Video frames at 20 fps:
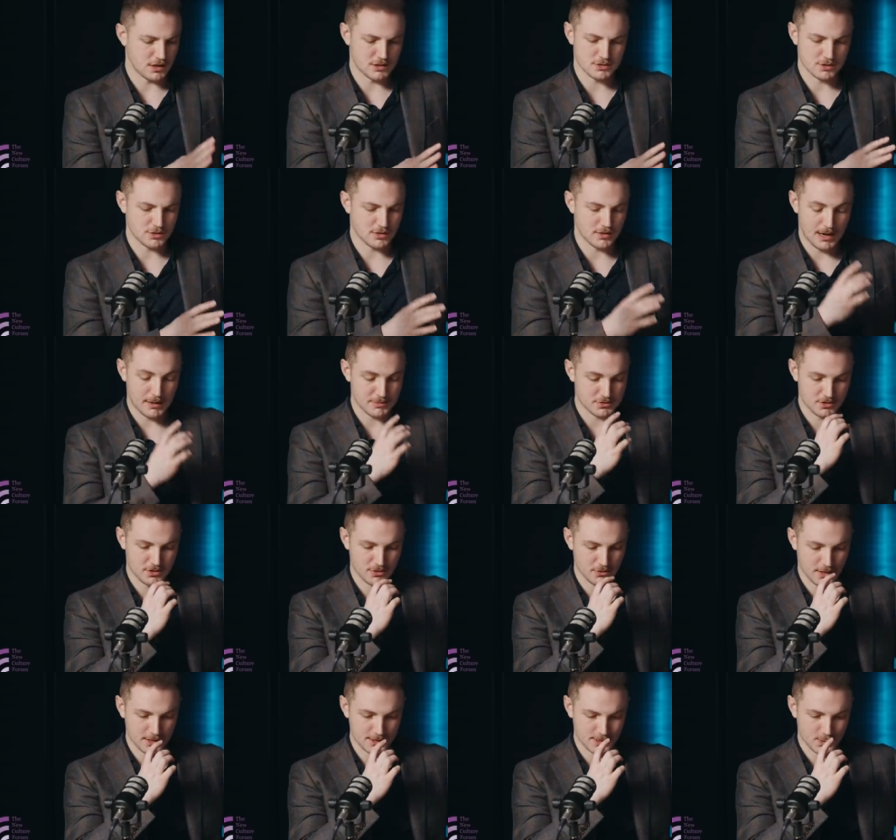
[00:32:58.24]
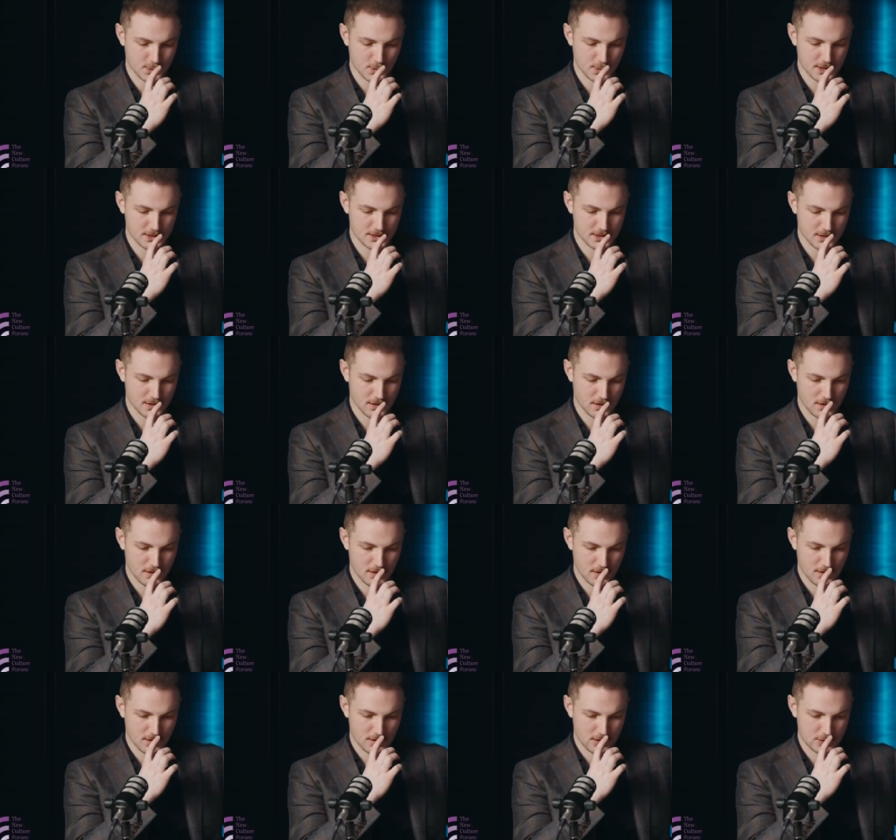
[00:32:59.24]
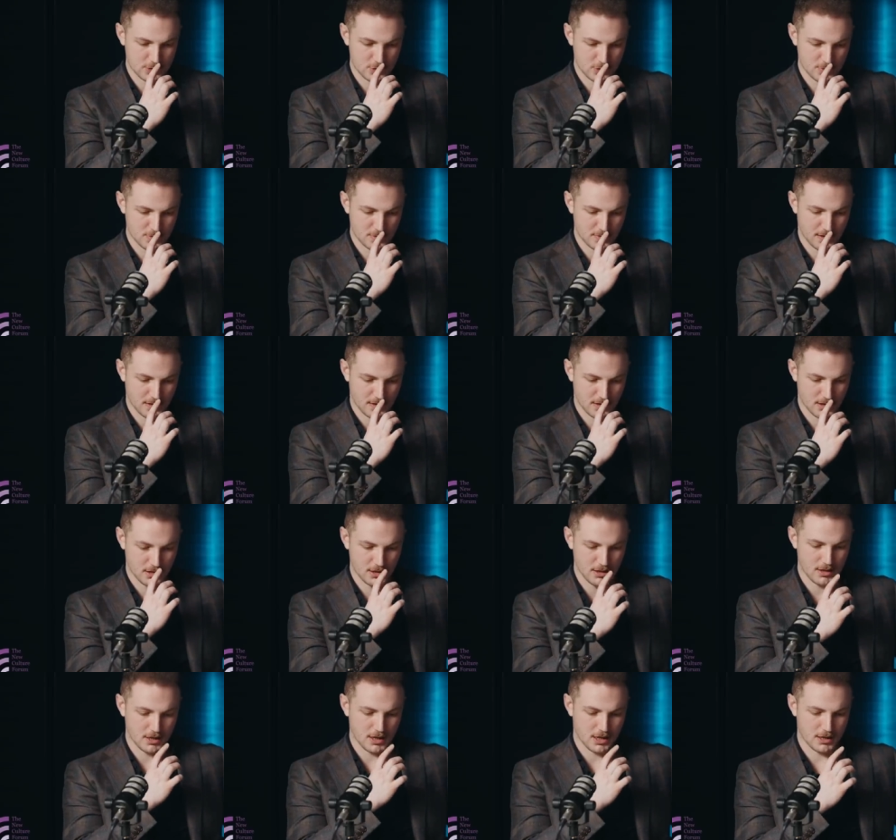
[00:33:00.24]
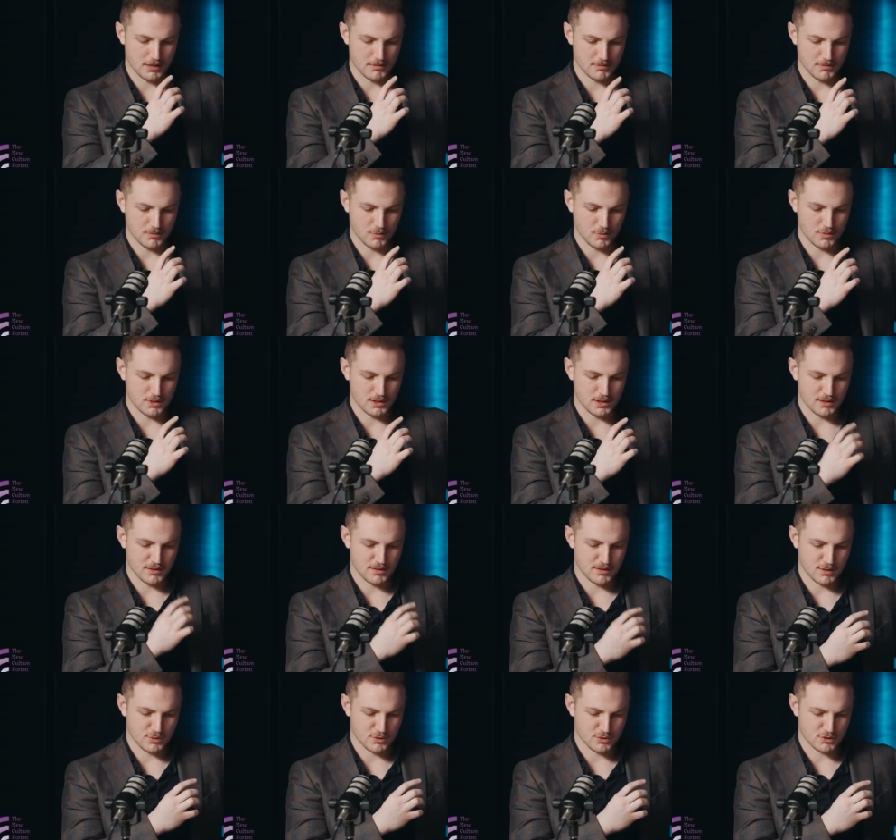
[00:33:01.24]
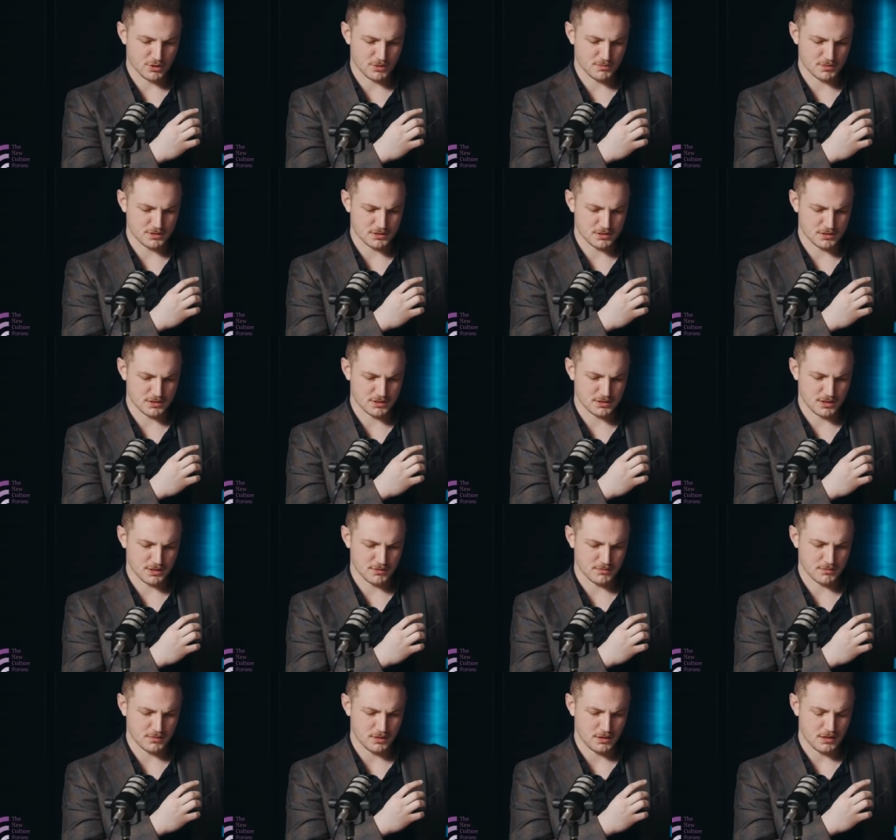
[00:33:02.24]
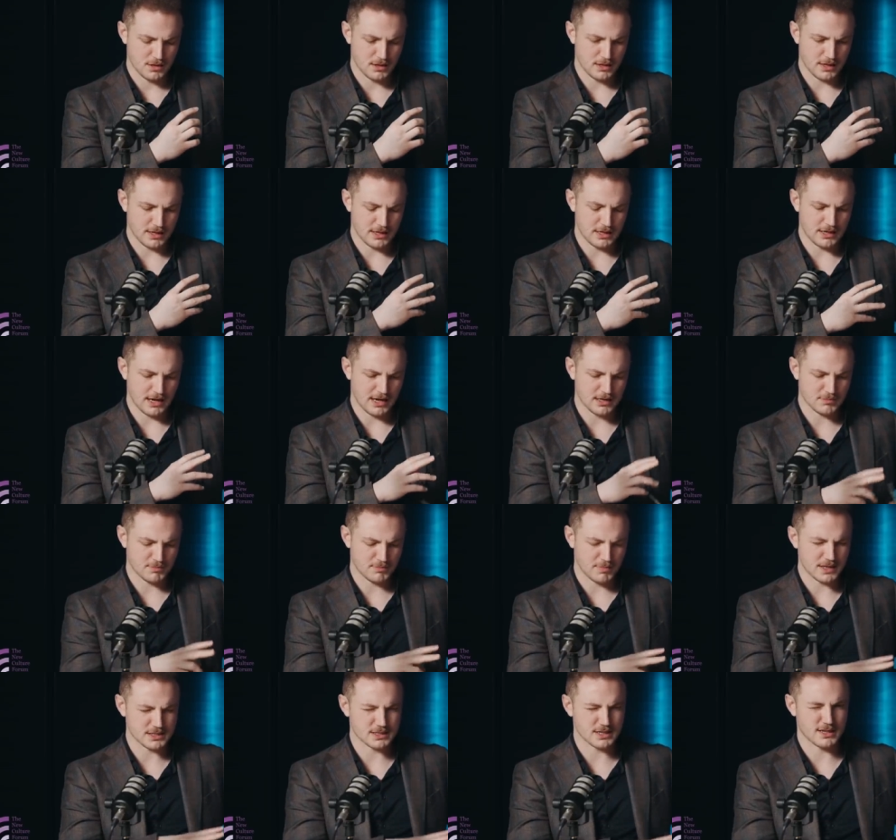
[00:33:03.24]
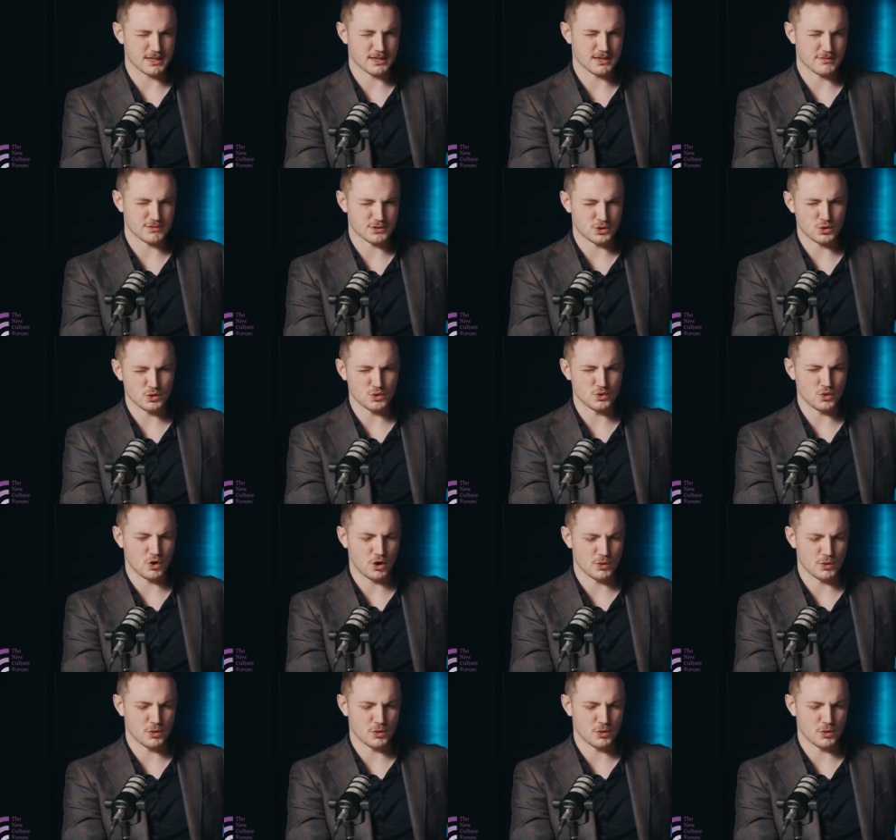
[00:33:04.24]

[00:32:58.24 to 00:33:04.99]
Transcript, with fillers: are absolutely right to call it a, a superpower. Um, the other thing with Trump is that um, he had basically kind of two